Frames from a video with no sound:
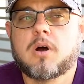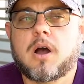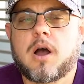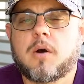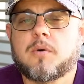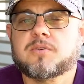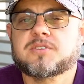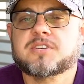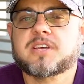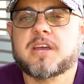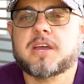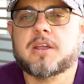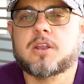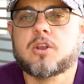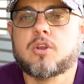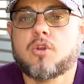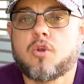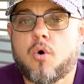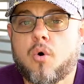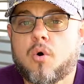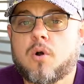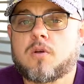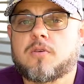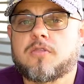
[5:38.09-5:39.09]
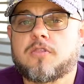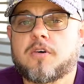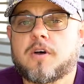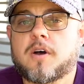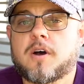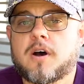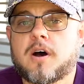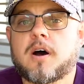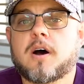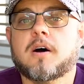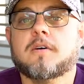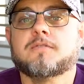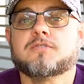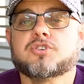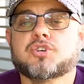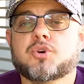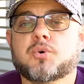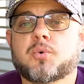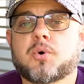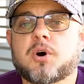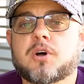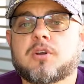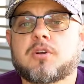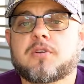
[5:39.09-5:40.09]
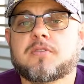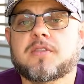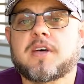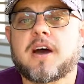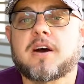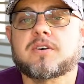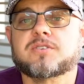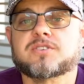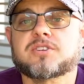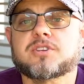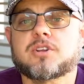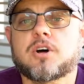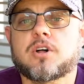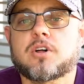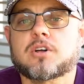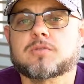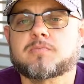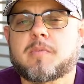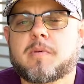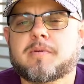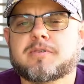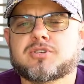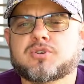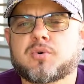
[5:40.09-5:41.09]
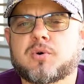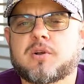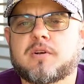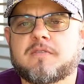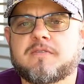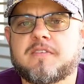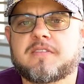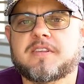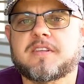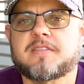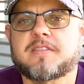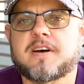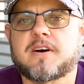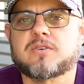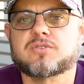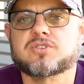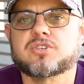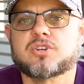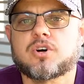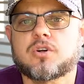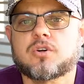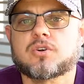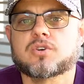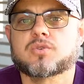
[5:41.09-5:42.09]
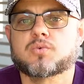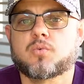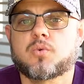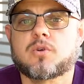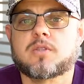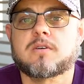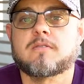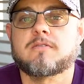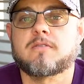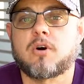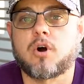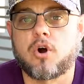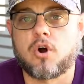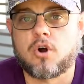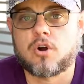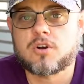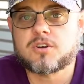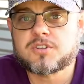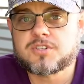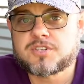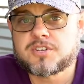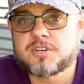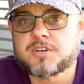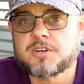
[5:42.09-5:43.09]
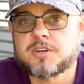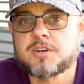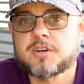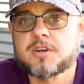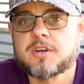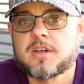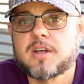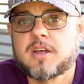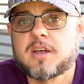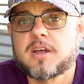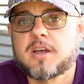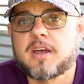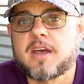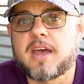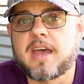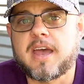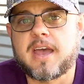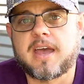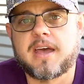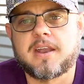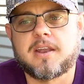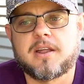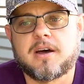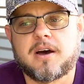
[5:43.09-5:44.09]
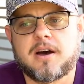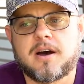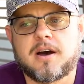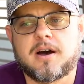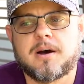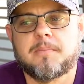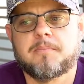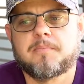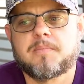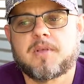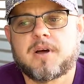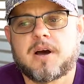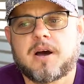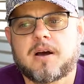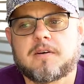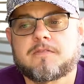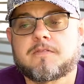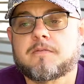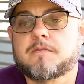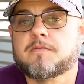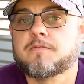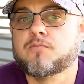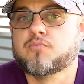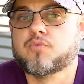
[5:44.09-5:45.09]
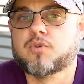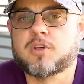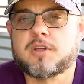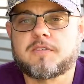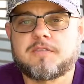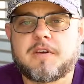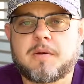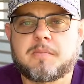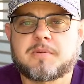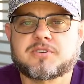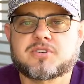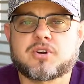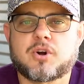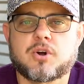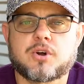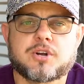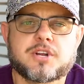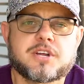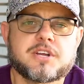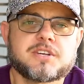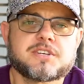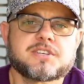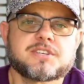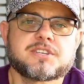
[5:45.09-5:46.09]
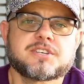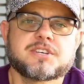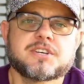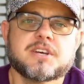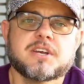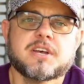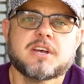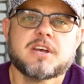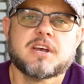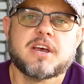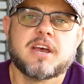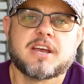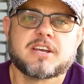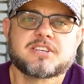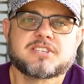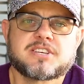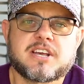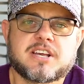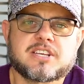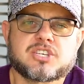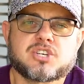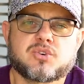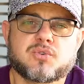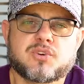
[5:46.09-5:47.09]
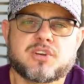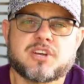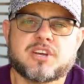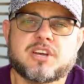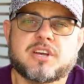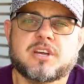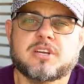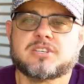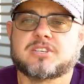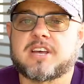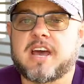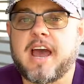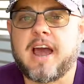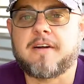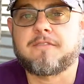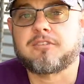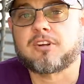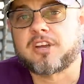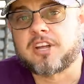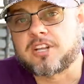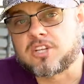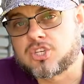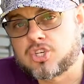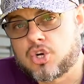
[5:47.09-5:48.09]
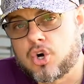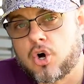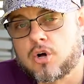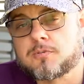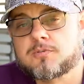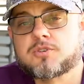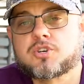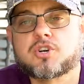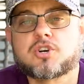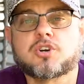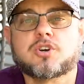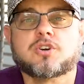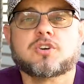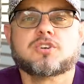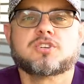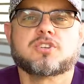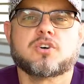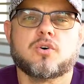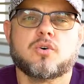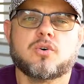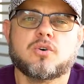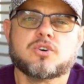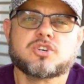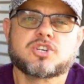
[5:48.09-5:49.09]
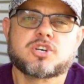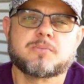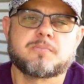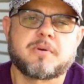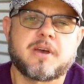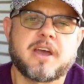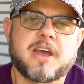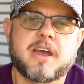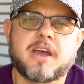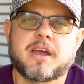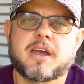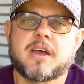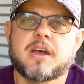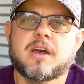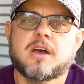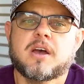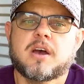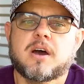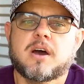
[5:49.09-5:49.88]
I would say, north of $200,000, maybe $250,000 worth of art, and from really famous artists, accessories, African sculptures, the whole shebang,